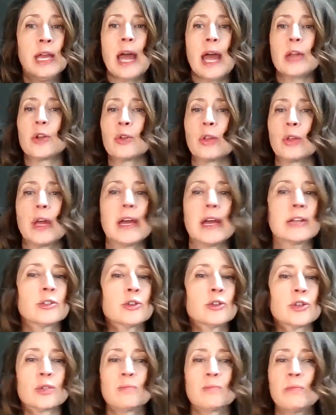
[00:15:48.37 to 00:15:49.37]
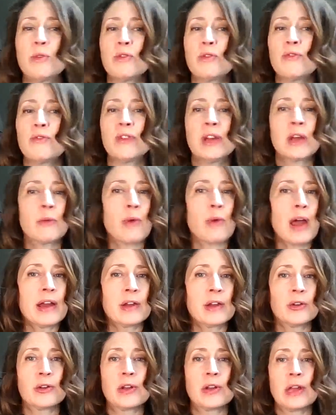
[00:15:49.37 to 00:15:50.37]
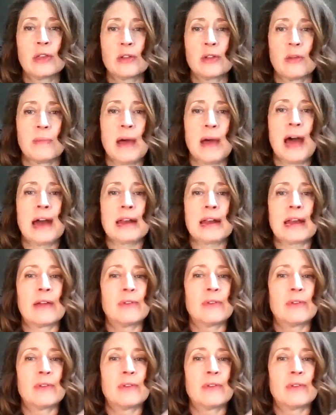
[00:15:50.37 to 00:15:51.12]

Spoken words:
and your legs are just moving right underneath your body.